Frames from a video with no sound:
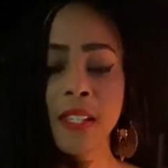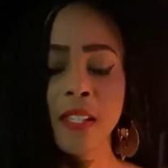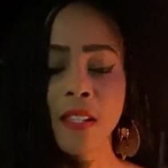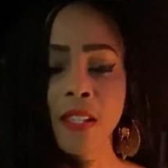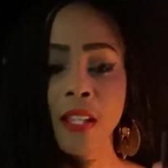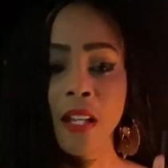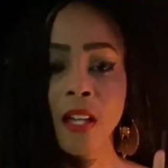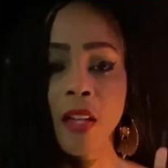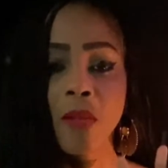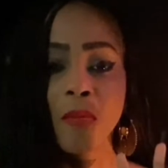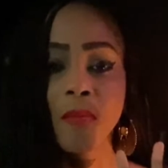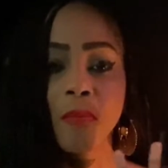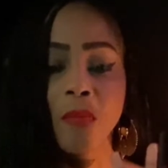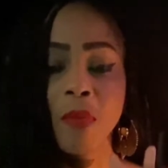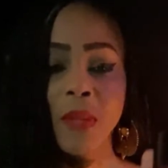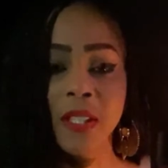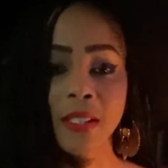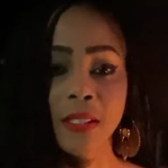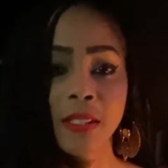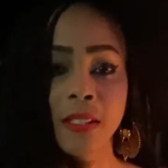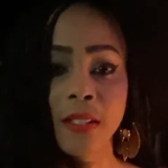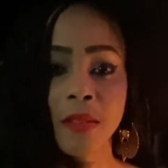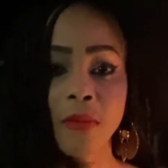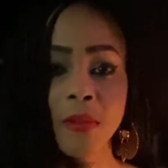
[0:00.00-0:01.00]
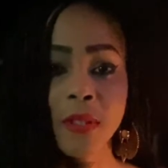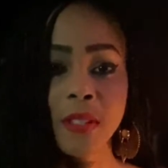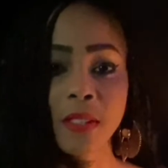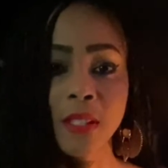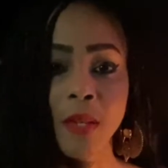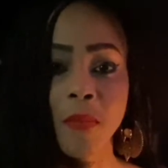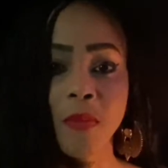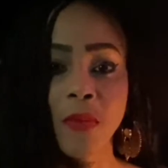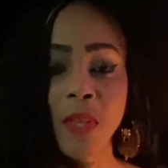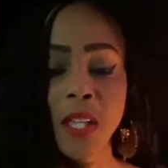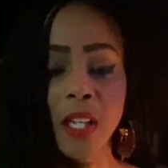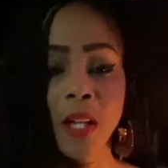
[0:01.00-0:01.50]
that I'm messing with
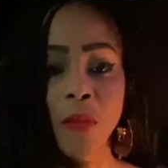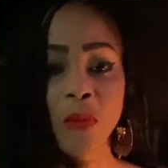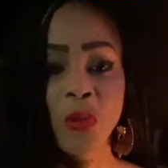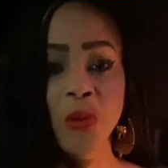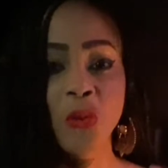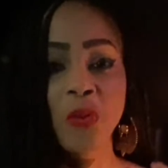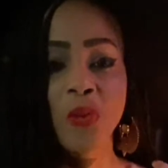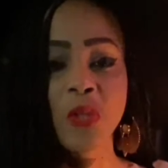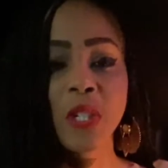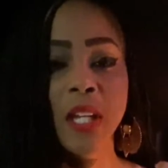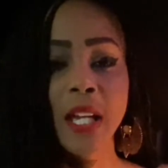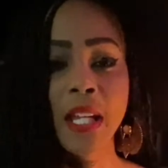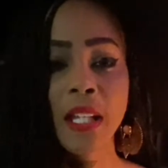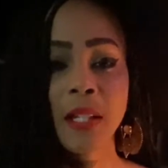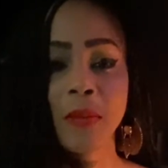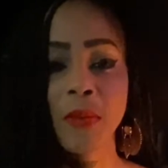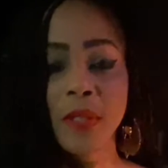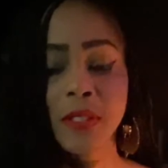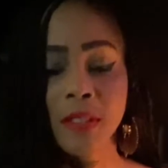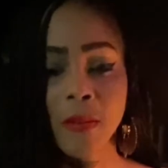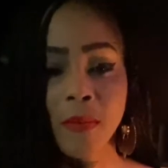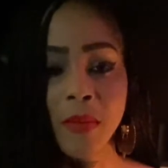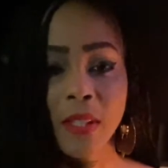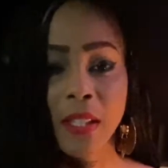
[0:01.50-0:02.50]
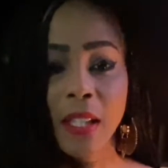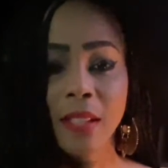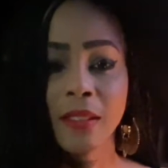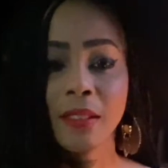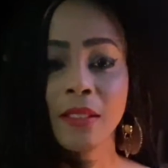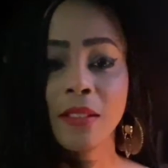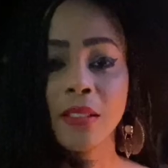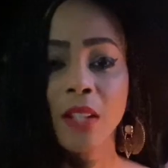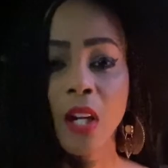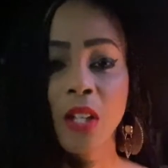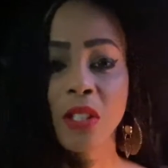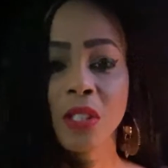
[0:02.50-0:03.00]
something, I'm creating with something that's
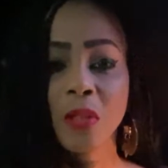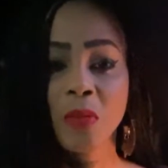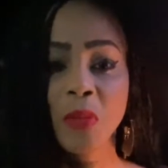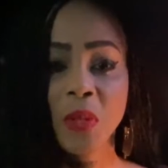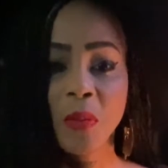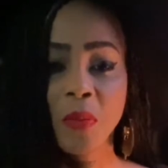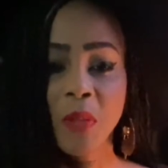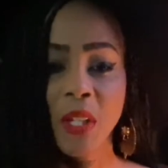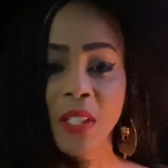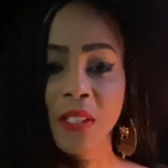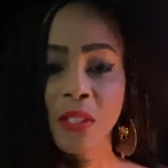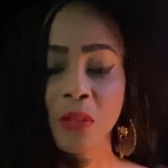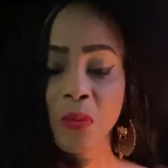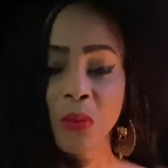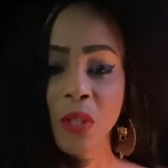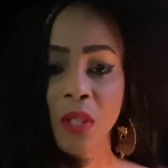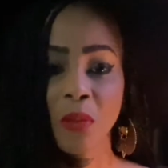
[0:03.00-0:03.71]
not to be messed with.